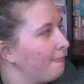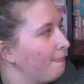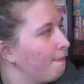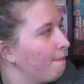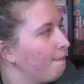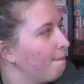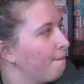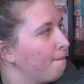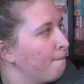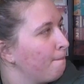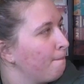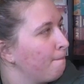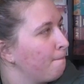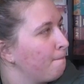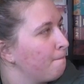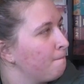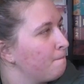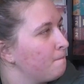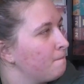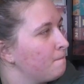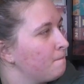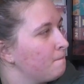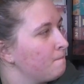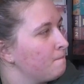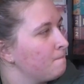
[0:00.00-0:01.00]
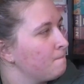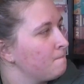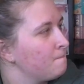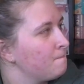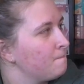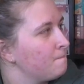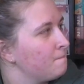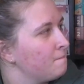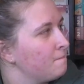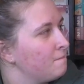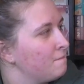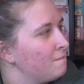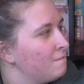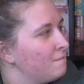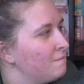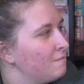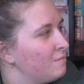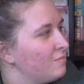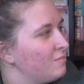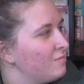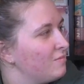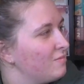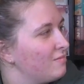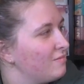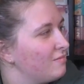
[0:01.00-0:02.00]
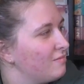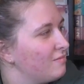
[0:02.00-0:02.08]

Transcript: [no speech]